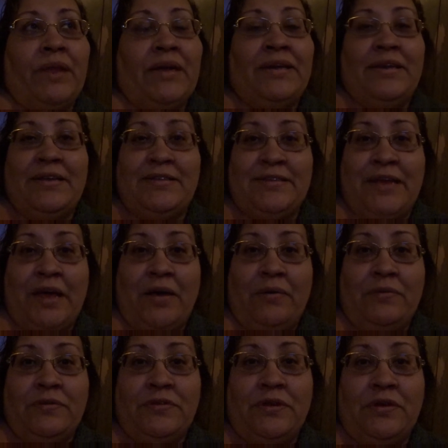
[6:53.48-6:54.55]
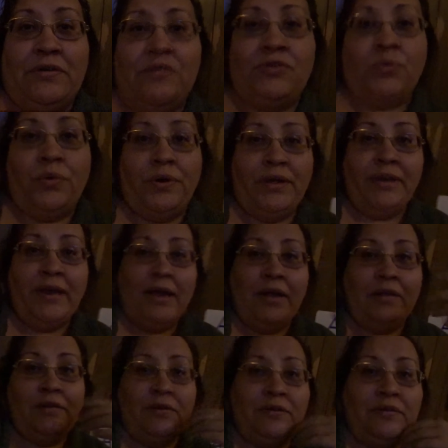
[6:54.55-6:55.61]
discounts on
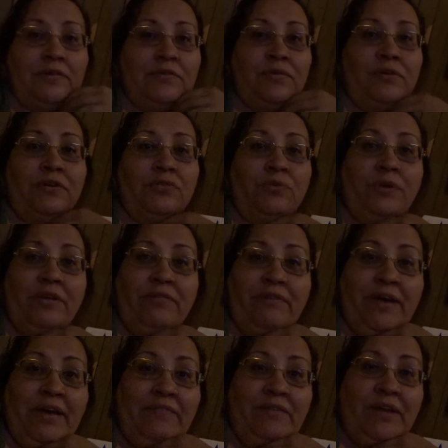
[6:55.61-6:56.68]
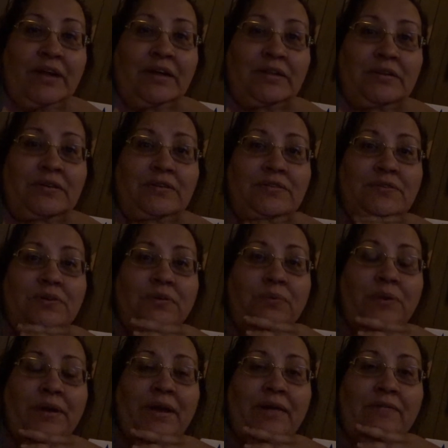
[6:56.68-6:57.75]
$20 or $25 or
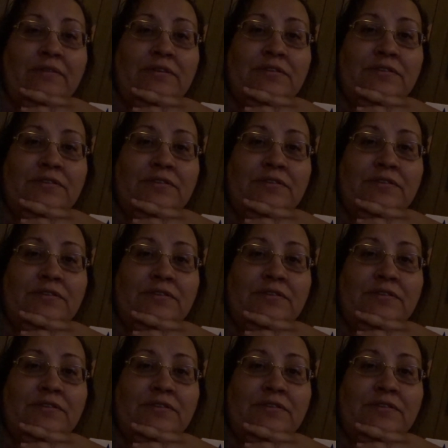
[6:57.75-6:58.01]
whatever.